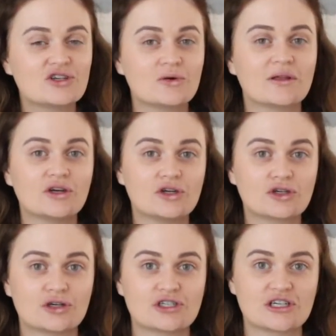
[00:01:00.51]
to do with
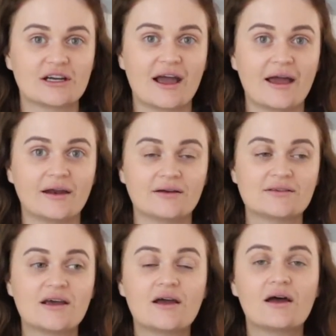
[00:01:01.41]
nutrition
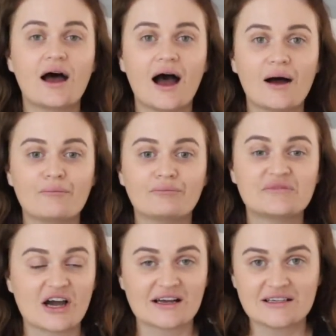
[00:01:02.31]
and
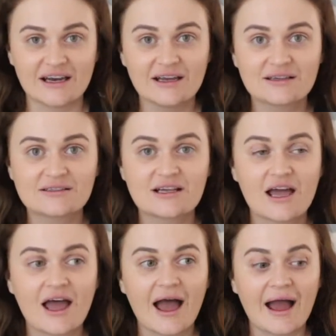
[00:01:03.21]
dietetics,
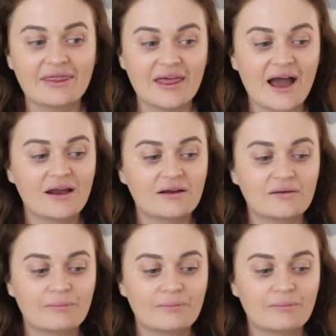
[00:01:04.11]
and that